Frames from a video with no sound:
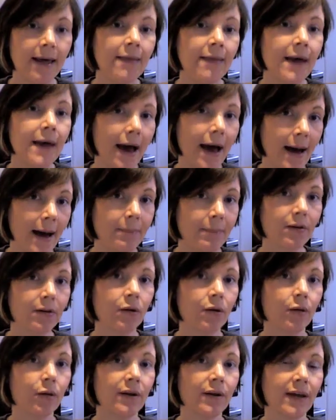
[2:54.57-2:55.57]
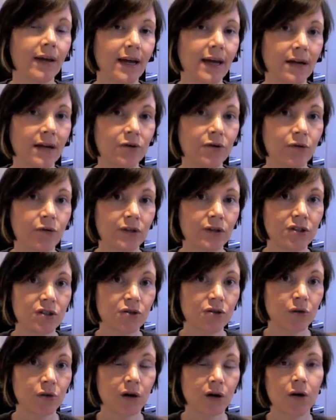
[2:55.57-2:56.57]
the Apple or the Android
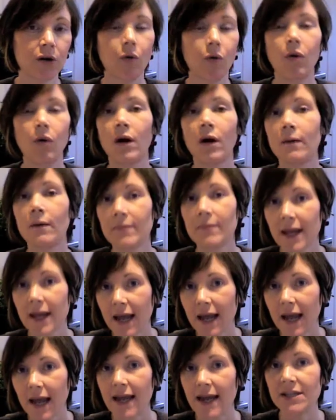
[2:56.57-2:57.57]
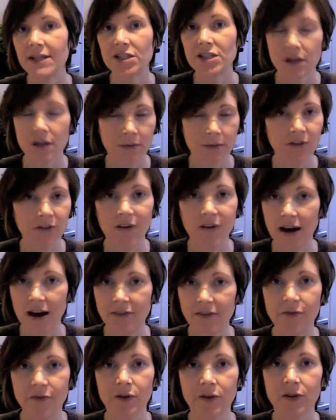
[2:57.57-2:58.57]
store, or
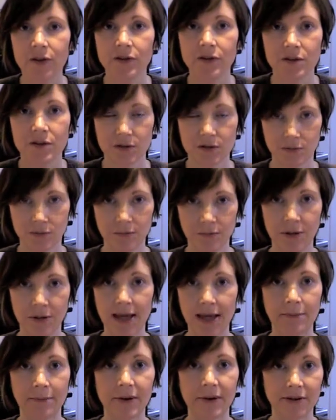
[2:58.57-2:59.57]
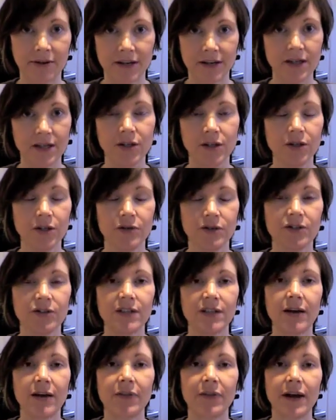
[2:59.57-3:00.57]
HTML5 for those BlackBerry users
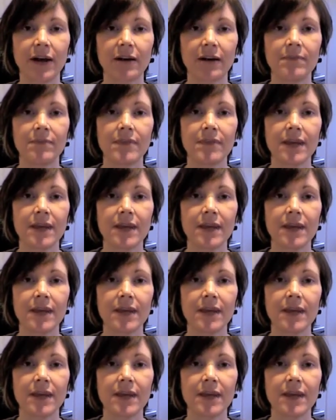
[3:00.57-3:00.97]
out there,